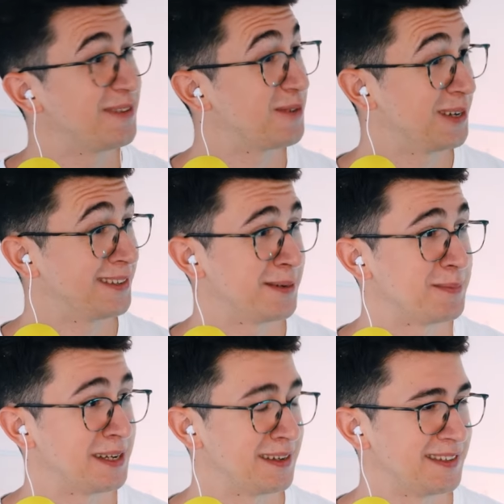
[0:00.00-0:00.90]
difficult
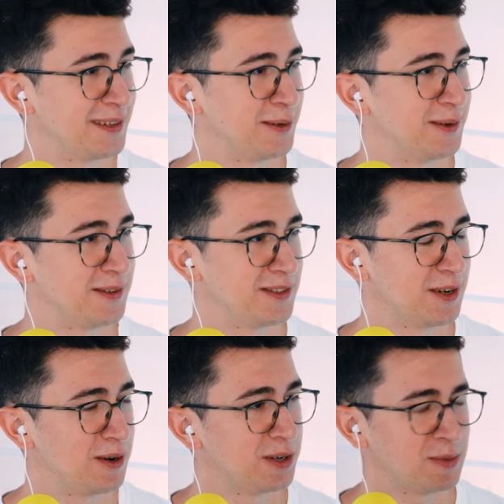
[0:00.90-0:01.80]
topic. So
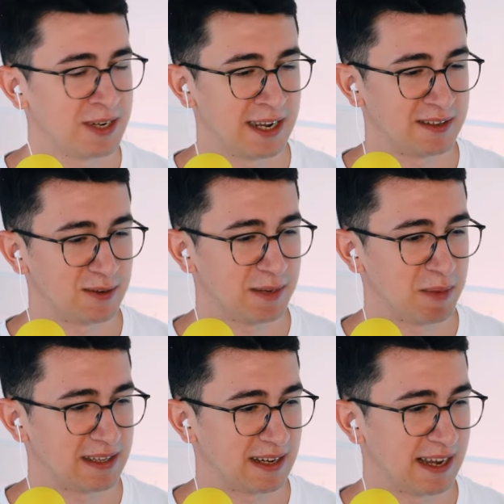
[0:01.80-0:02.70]
on the one hand, you
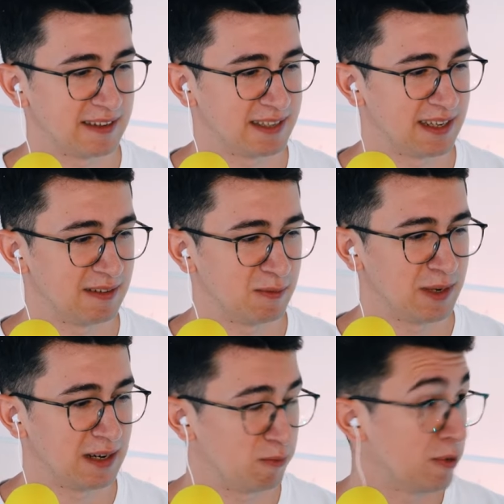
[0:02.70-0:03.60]
can make the case that,
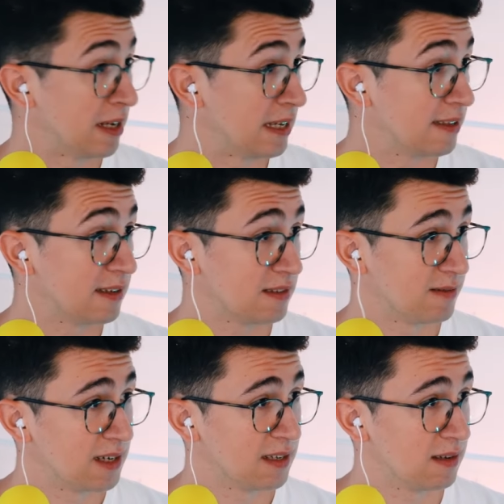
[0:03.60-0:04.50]
well, we need
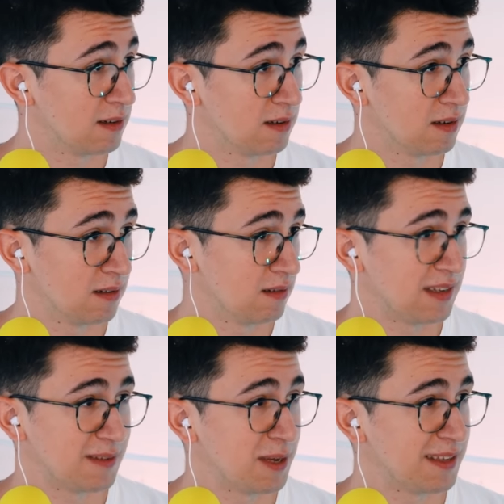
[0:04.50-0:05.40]
this, right? And
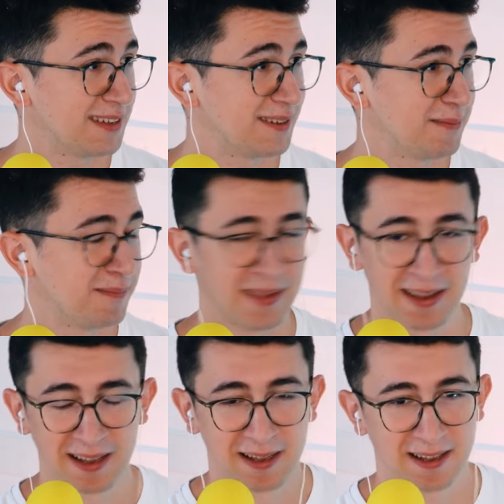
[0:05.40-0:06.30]
doesn't matter.
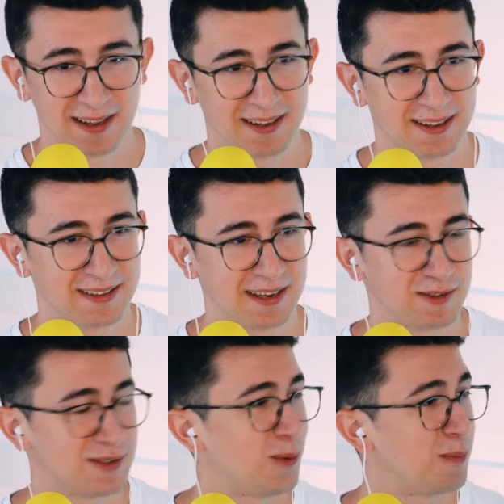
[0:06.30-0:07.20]

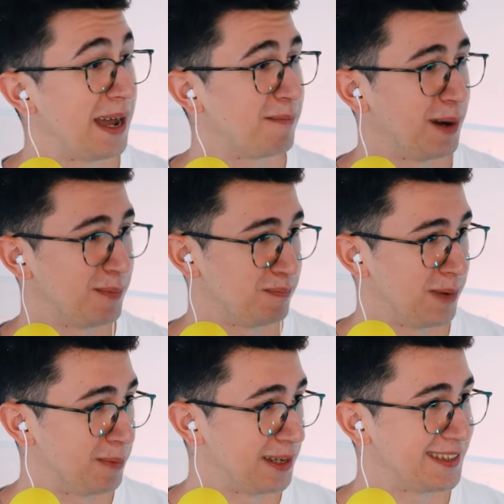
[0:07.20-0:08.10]
There's no bad
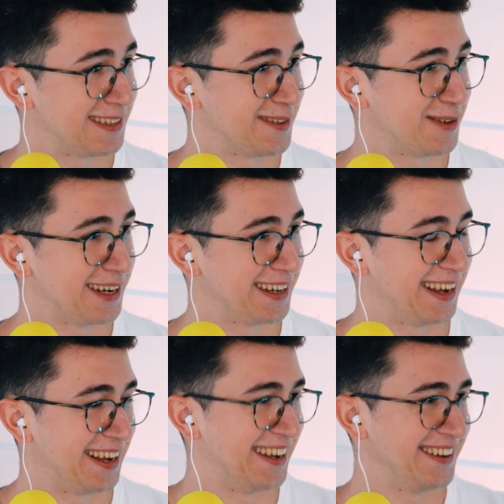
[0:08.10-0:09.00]
publicity, right?
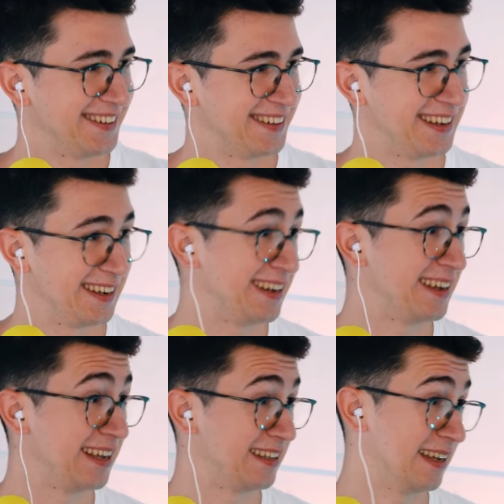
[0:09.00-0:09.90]
Like in
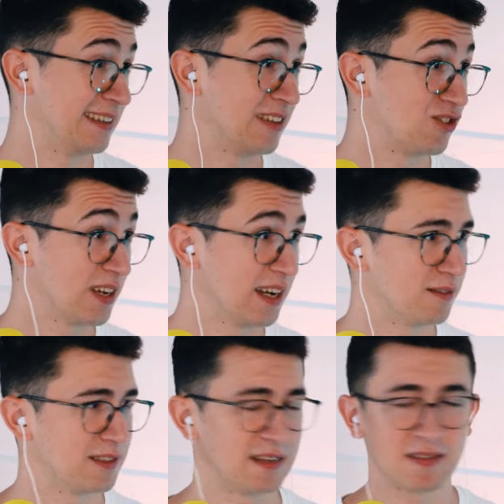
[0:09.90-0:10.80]
an attention
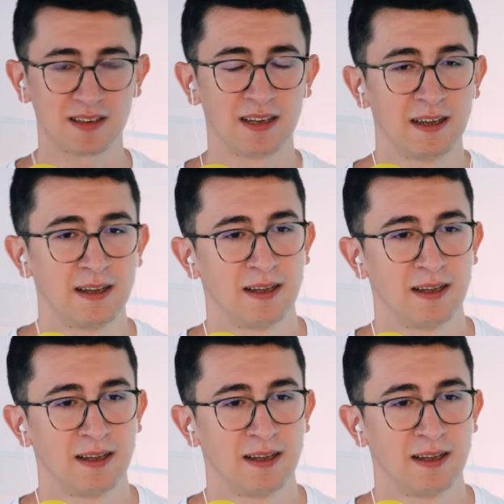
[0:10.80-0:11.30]
kind of sense.